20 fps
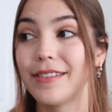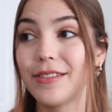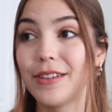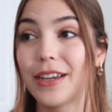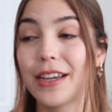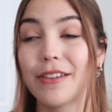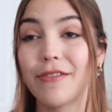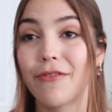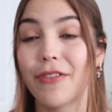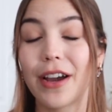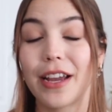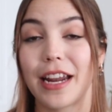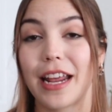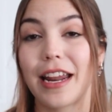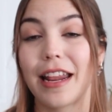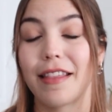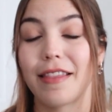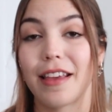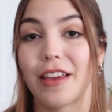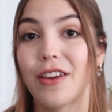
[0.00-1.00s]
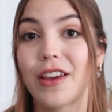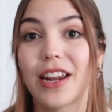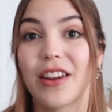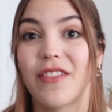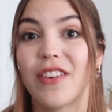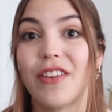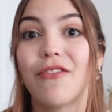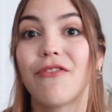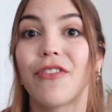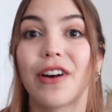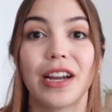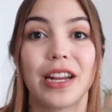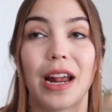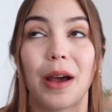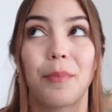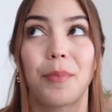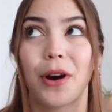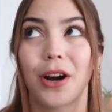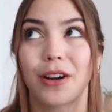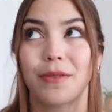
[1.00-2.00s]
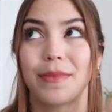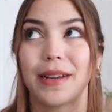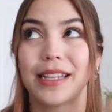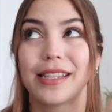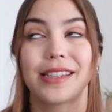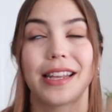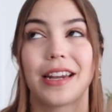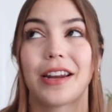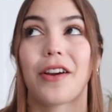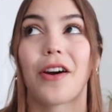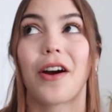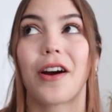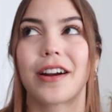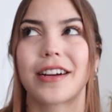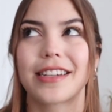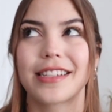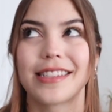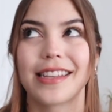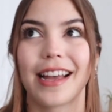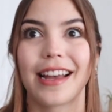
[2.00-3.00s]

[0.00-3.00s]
You can find anything. You can even find apartments and cars